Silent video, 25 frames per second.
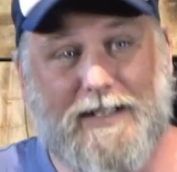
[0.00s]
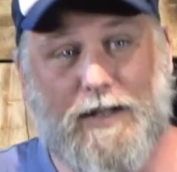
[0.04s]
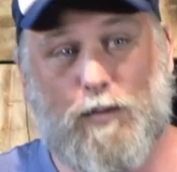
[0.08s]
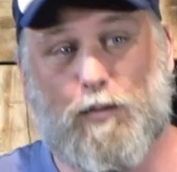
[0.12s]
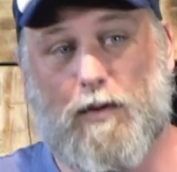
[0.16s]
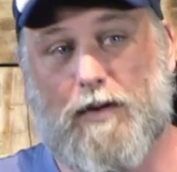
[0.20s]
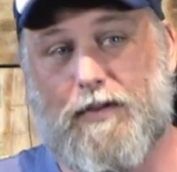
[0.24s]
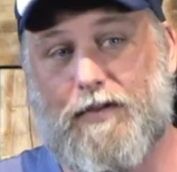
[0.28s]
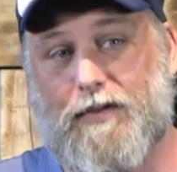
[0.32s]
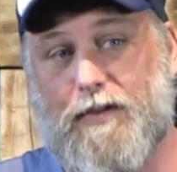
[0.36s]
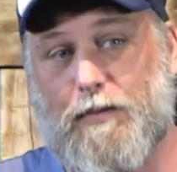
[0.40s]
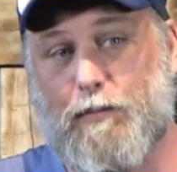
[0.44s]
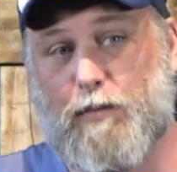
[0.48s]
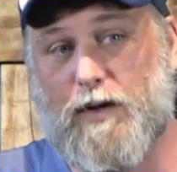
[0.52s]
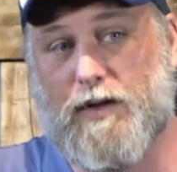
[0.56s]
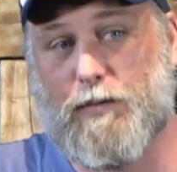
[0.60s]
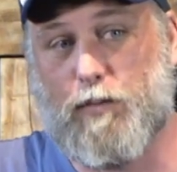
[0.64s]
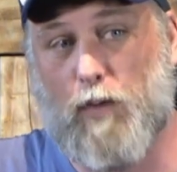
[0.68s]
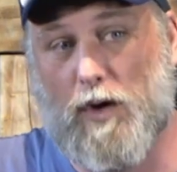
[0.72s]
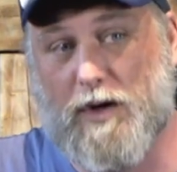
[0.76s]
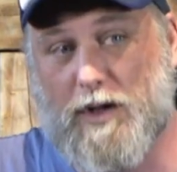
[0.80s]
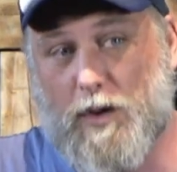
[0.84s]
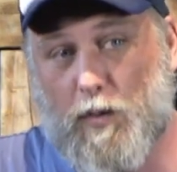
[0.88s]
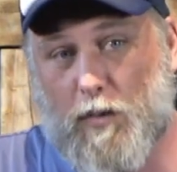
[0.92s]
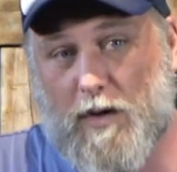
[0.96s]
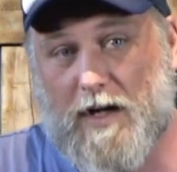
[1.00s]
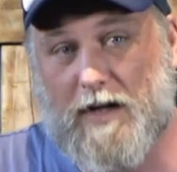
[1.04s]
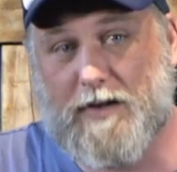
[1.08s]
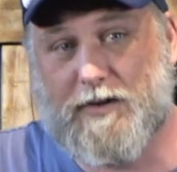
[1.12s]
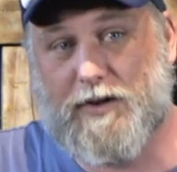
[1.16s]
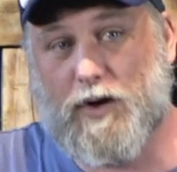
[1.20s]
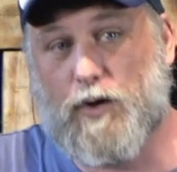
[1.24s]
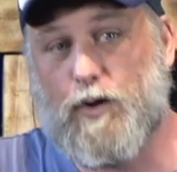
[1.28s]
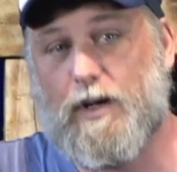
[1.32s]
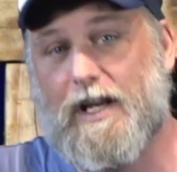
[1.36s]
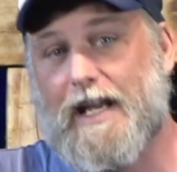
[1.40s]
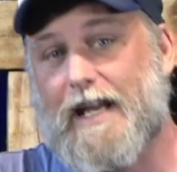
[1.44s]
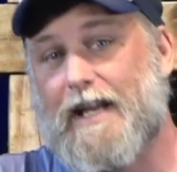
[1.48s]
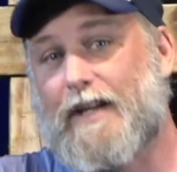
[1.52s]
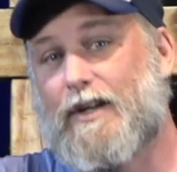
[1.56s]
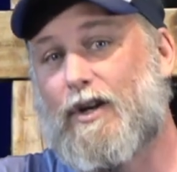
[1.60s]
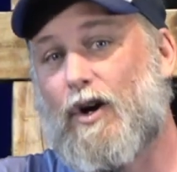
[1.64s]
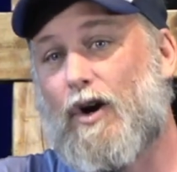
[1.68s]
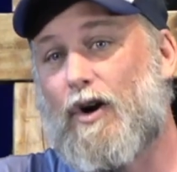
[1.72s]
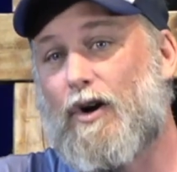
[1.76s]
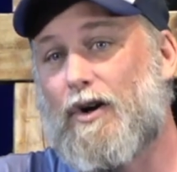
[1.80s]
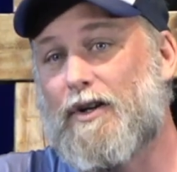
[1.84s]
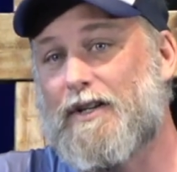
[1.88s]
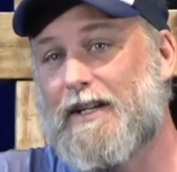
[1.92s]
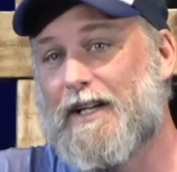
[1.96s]
with, with what you want to do here,
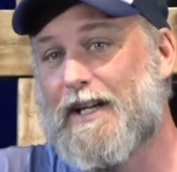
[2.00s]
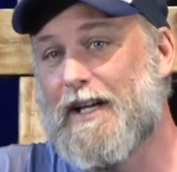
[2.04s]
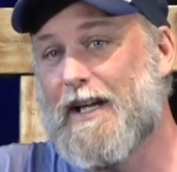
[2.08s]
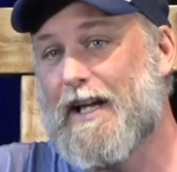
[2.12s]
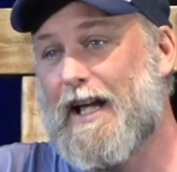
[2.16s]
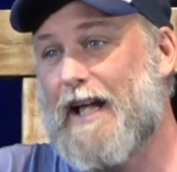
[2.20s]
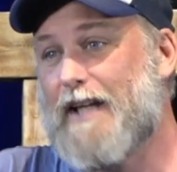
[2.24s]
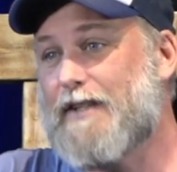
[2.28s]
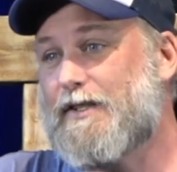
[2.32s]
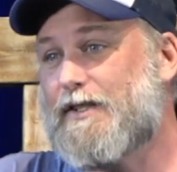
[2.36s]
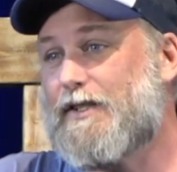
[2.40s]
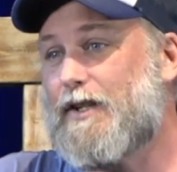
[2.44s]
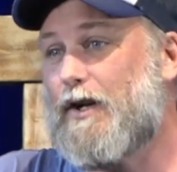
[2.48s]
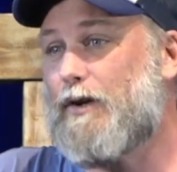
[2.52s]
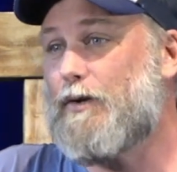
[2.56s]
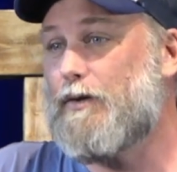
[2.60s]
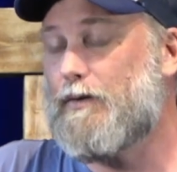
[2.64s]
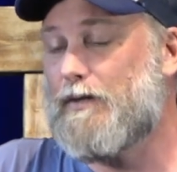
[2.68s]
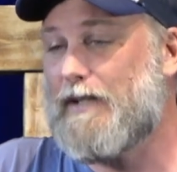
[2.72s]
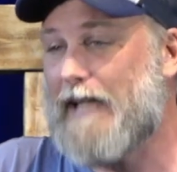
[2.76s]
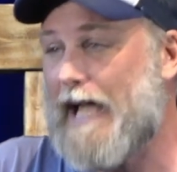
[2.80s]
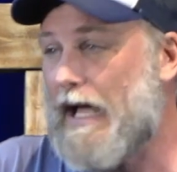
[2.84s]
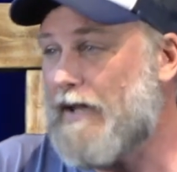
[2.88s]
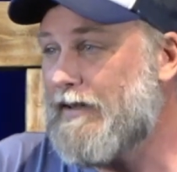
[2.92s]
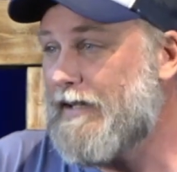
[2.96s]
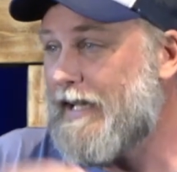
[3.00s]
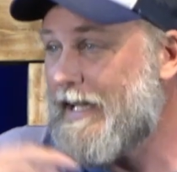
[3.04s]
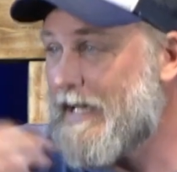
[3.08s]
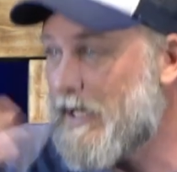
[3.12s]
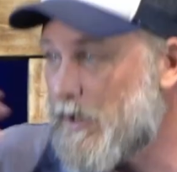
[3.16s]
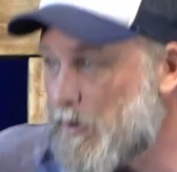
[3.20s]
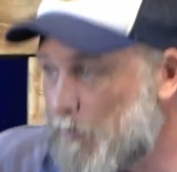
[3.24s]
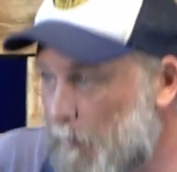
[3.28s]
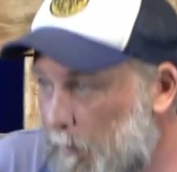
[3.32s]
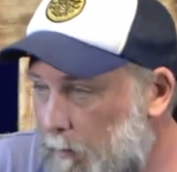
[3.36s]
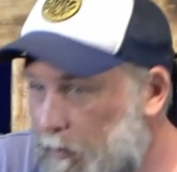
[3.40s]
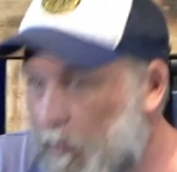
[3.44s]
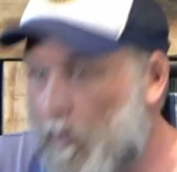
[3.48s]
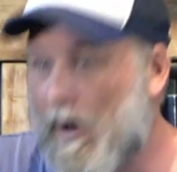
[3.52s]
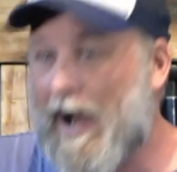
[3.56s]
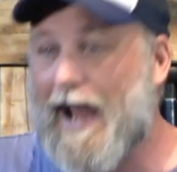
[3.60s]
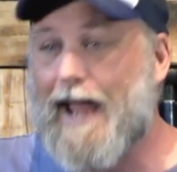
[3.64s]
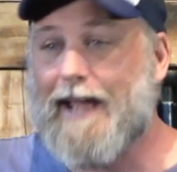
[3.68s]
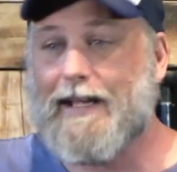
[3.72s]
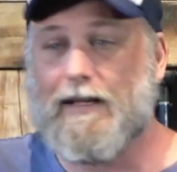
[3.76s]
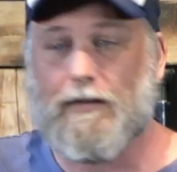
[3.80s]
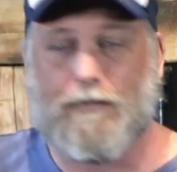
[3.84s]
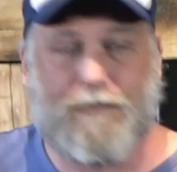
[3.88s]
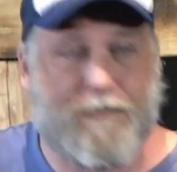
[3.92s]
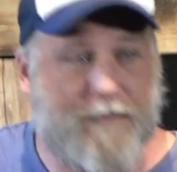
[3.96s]
God. And so our leaders were
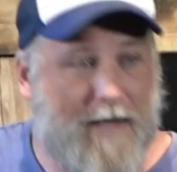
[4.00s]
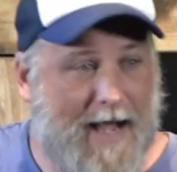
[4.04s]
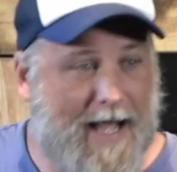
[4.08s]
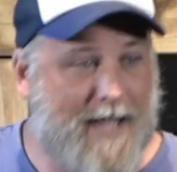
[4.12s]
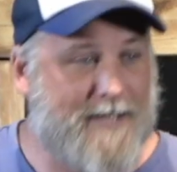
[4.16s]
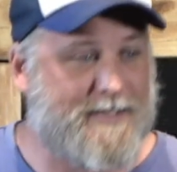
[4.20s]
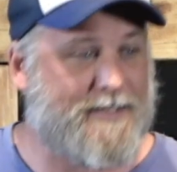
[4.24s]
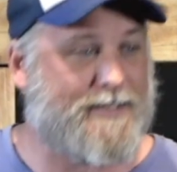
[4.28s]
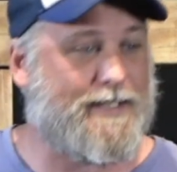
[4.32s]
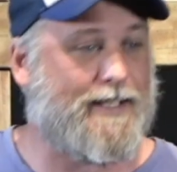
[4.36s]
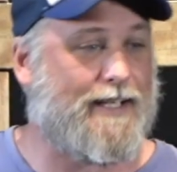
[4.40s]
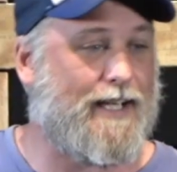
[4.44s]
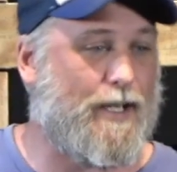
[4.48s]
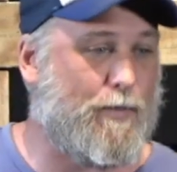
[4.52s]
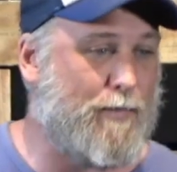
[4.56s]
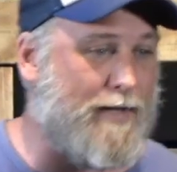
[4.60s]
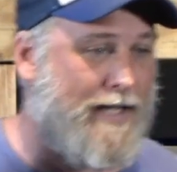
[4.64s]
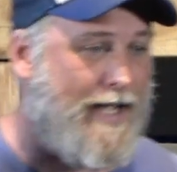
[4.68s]
praying and fasting, and we